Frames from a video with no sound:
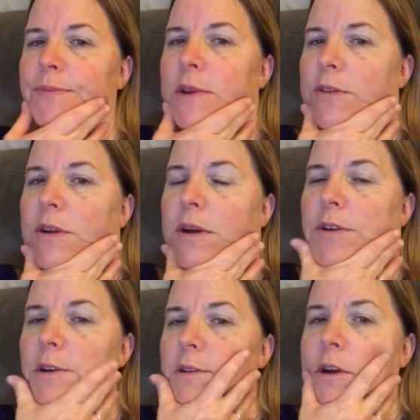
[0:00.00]
just hung out,
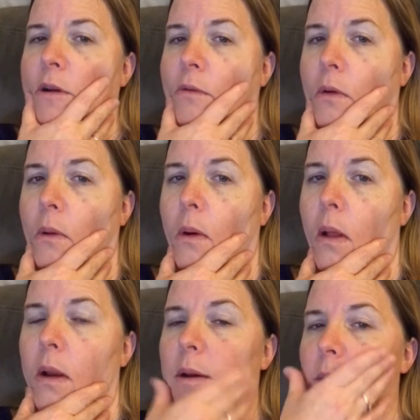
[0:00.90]
chatted for a little while,
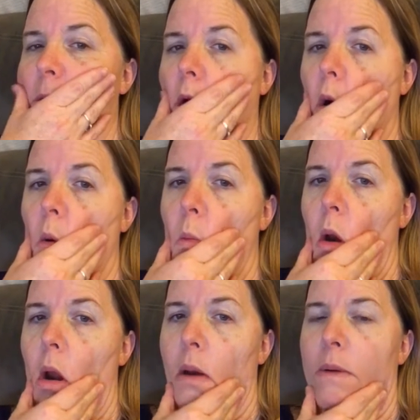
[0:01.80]
and I had to come home,
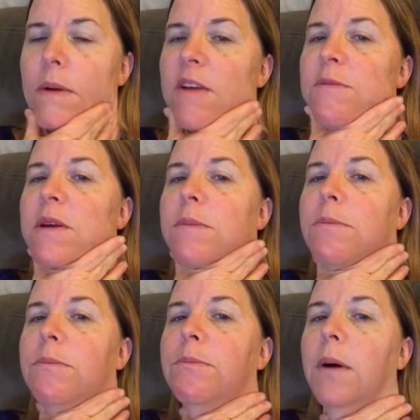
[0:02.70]
and Dave made
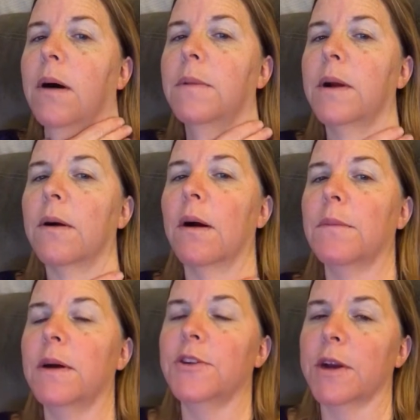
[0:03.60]
bomb and crock
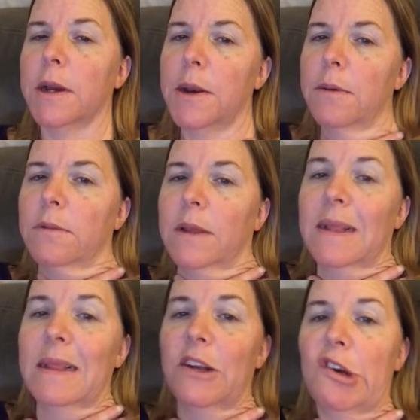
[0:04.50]
pot chicken. It was
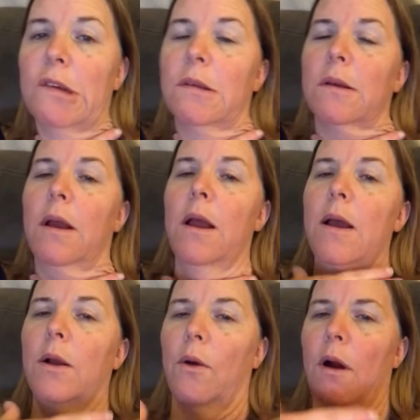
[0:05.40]
delicious.
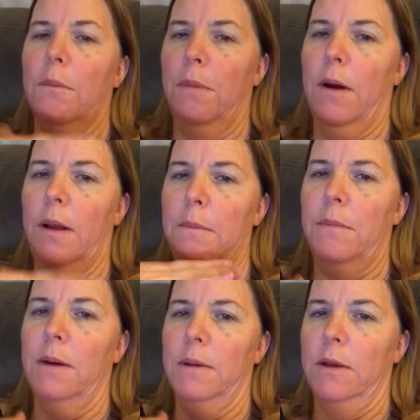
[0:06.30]
Crock pot
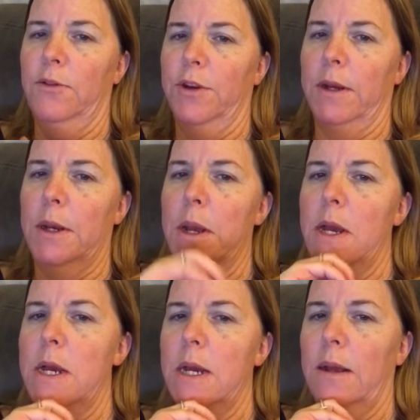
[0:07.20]
barbecue chicken.
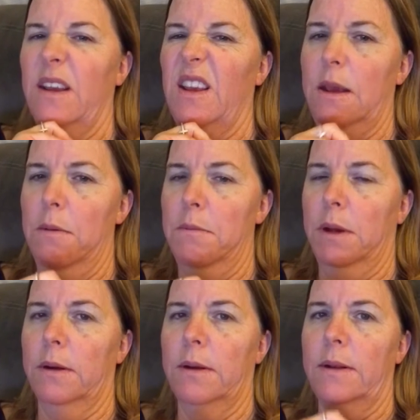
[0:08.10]
Yum.
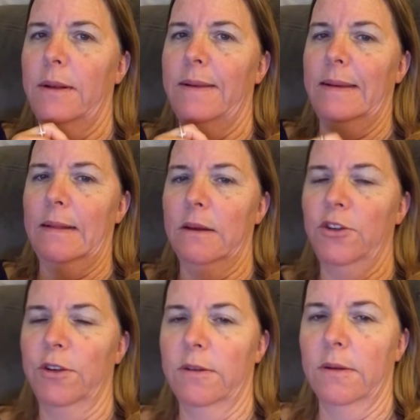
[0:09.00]

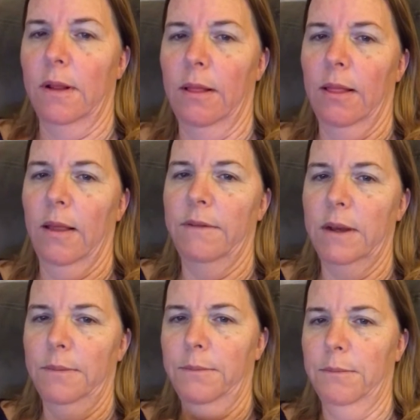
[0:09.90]
Delicious. Love it.
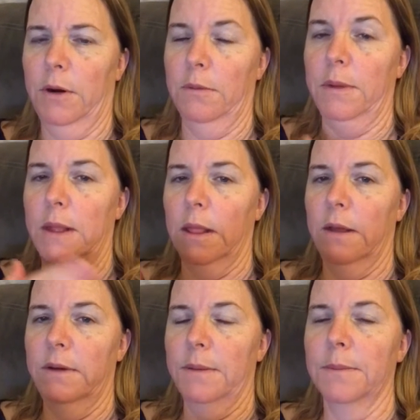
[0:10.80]
Pardon me.
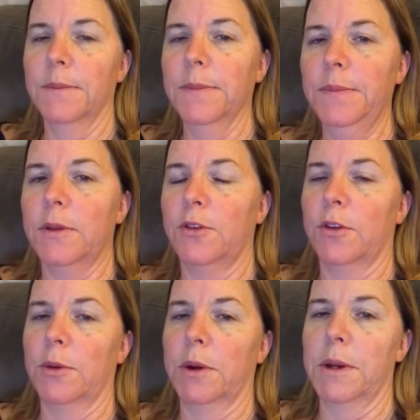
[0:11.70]
Love it.
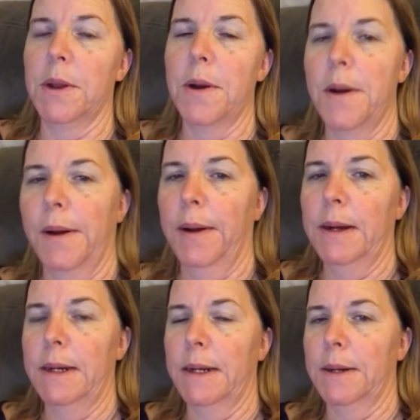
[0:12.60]
So good.
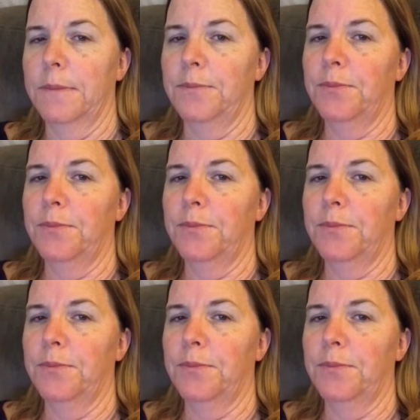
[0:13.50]
I